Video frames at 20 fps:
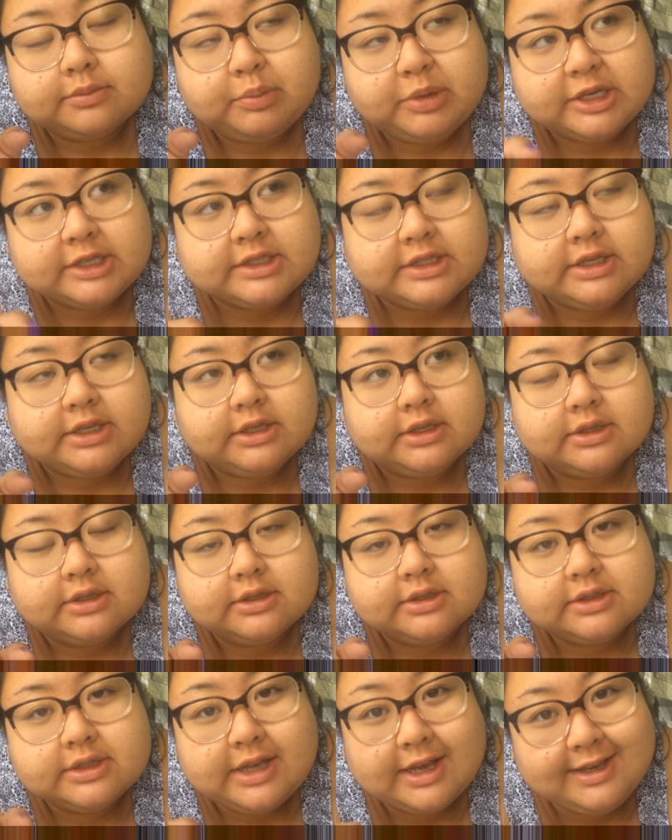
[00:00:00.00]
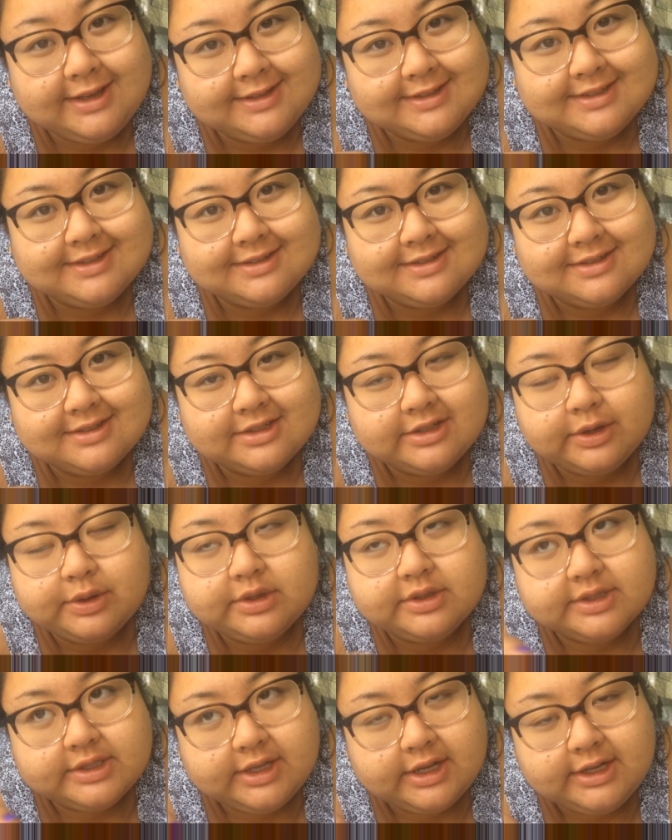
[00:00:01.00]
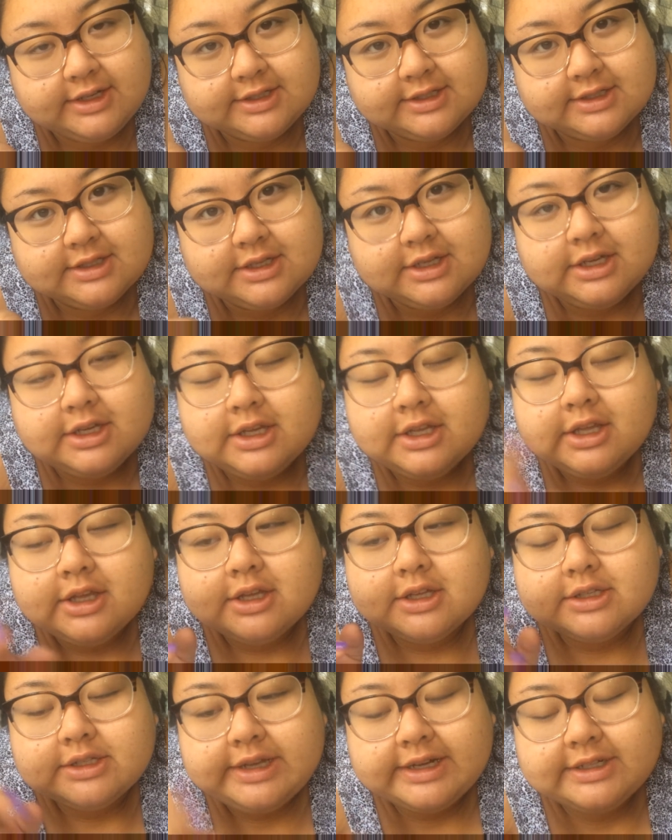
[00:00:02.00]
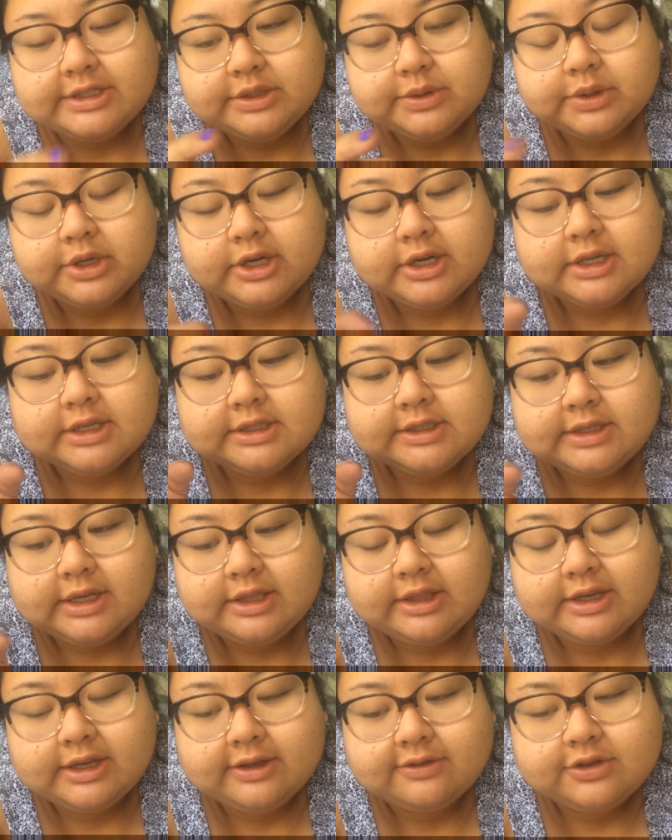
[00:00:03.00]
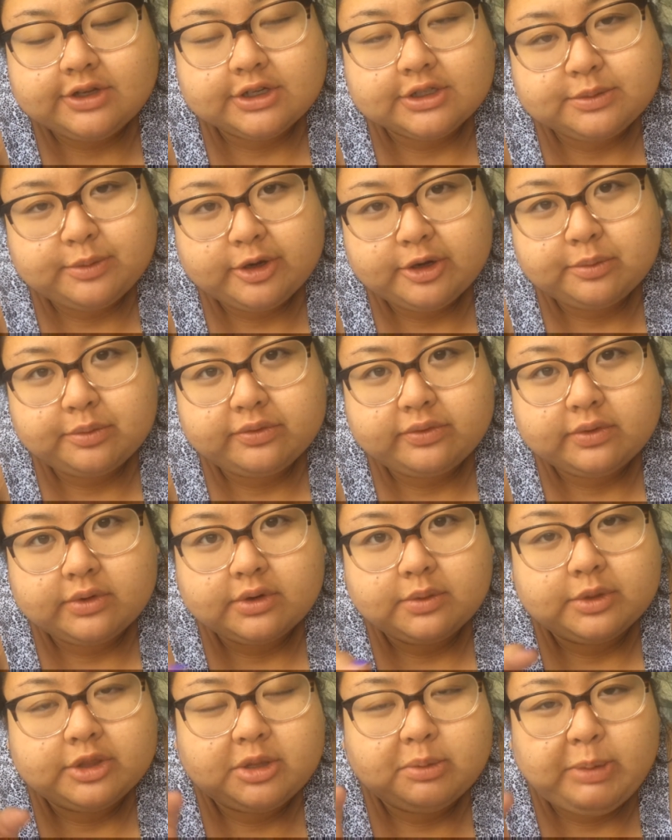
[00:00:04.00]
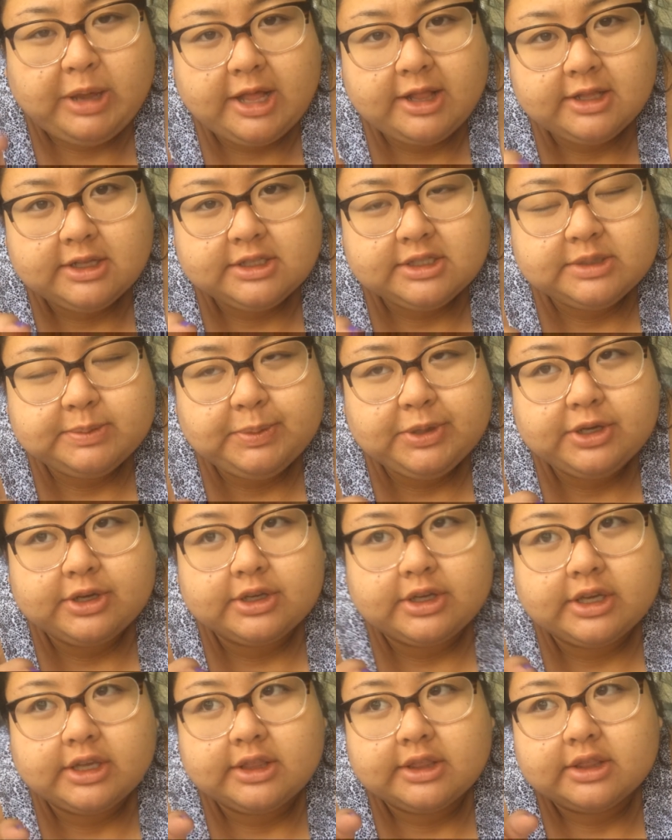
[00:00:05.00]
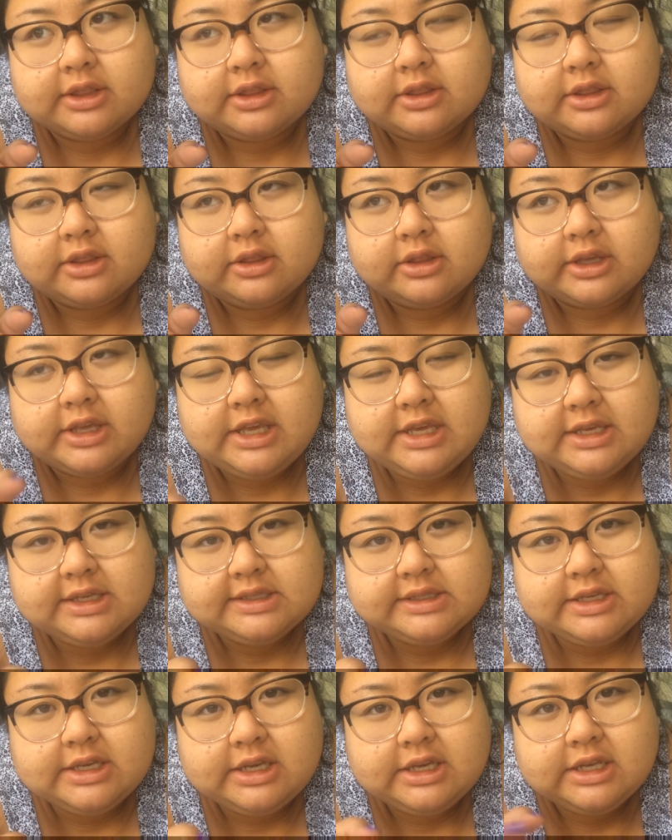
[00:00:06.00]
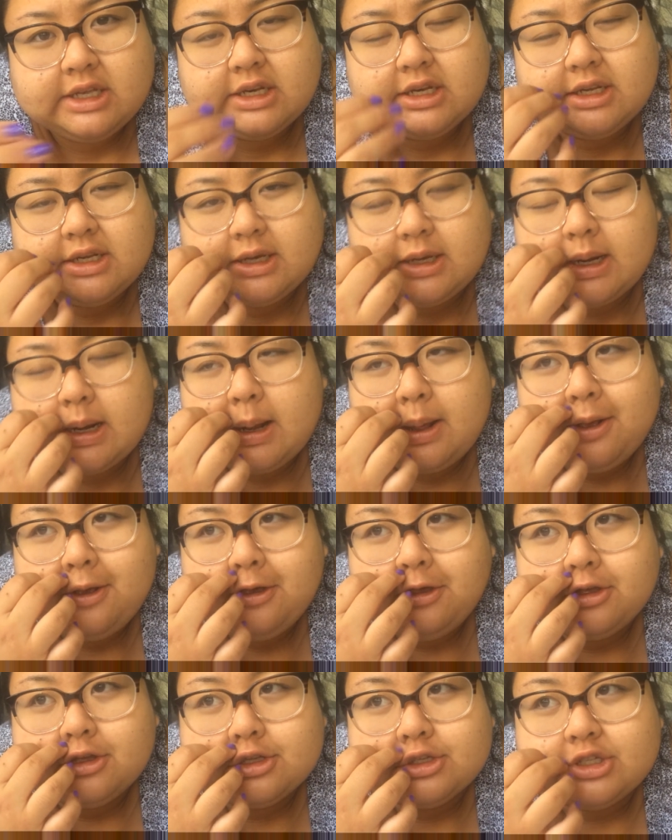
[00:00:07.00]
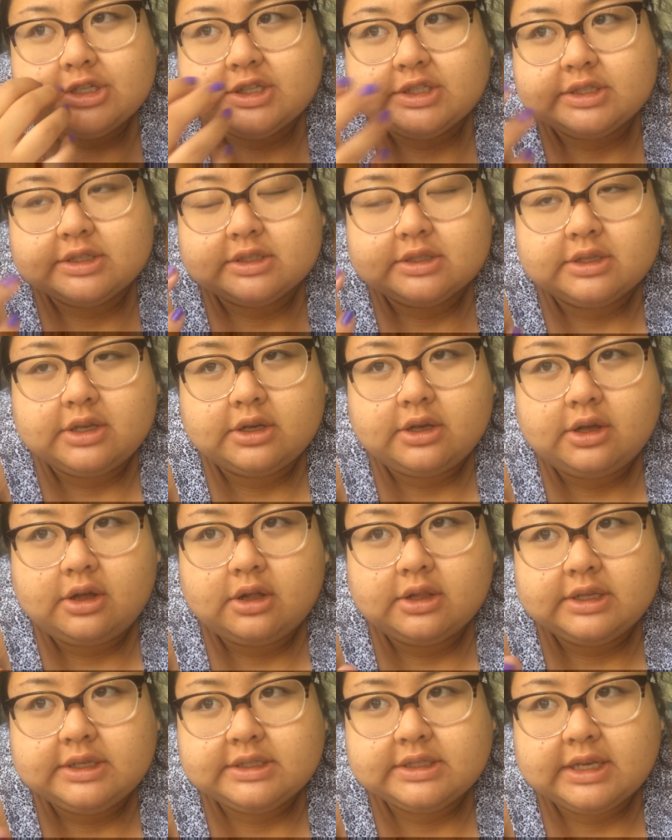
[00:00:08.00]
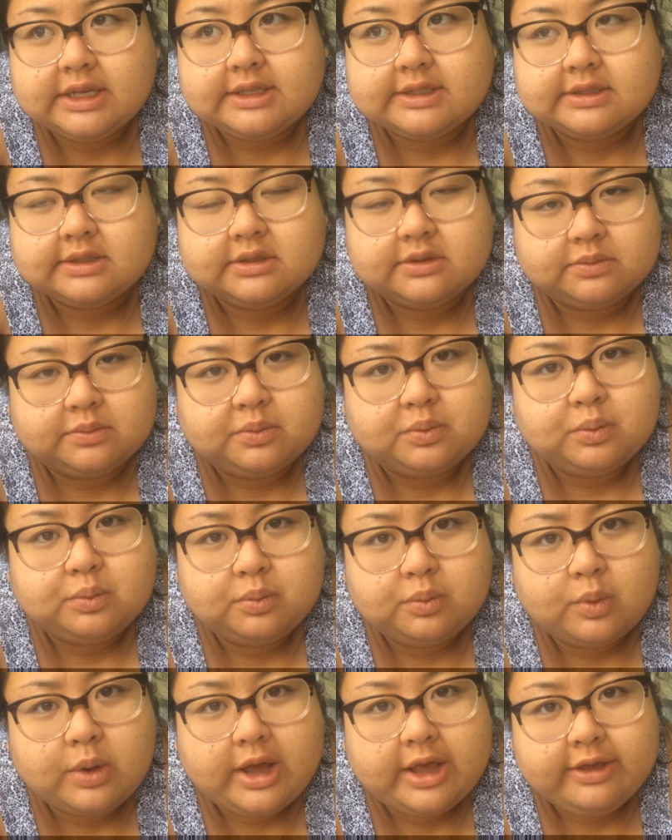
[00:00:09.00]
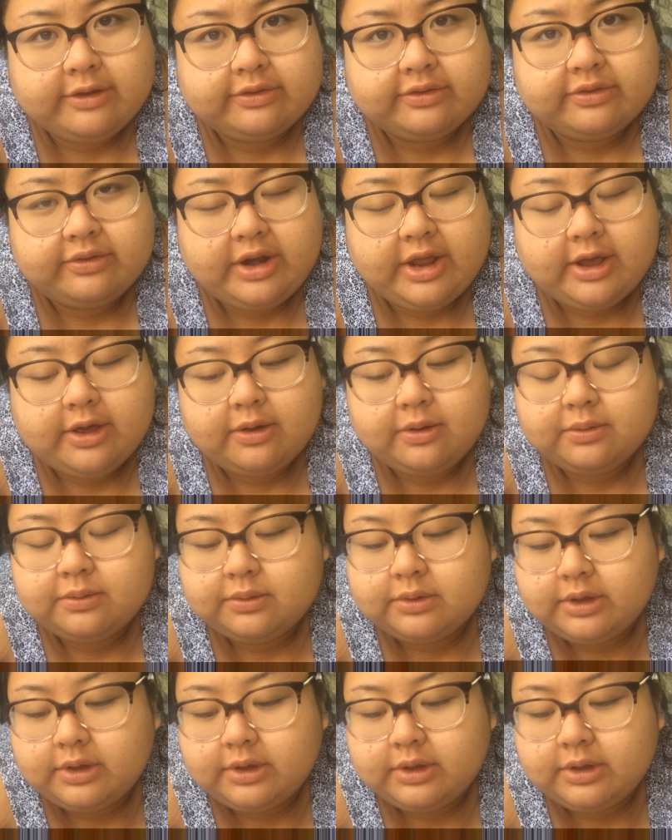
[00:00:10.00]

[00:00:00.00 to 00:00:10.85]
Pixie Sykes, Snowdon Sykes, tattoo artist. I think I've talked about her before with the Balance Book and the Key Zine, and she's Ollie Sykes's wife now.